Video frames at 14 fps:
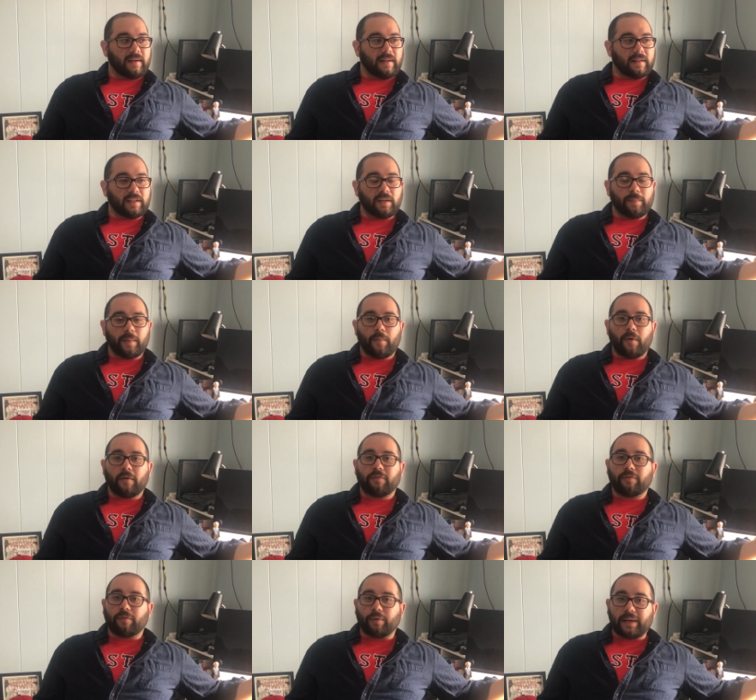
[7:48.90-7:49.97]
a little bit more
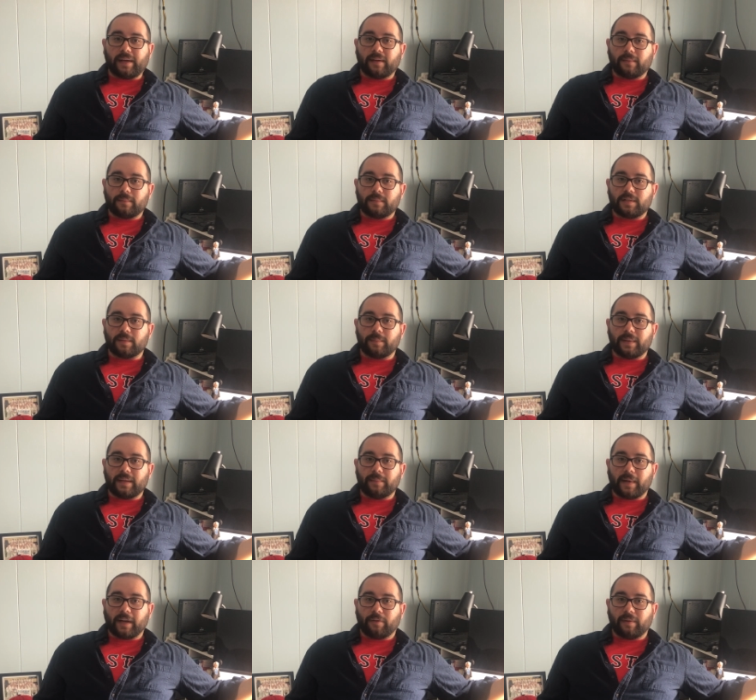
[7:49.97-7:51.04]
freedom to be
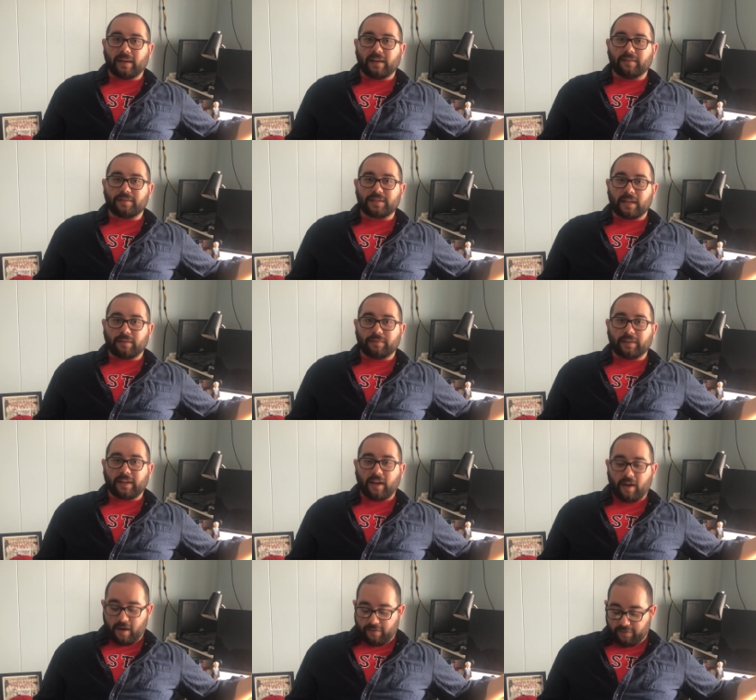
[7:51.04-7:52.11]
my creative self in the
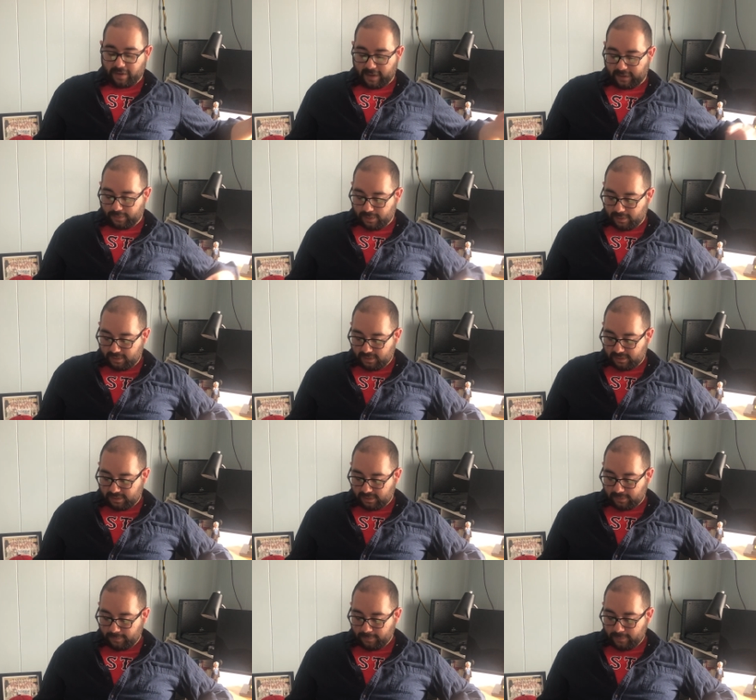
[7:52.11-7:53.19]
off hours.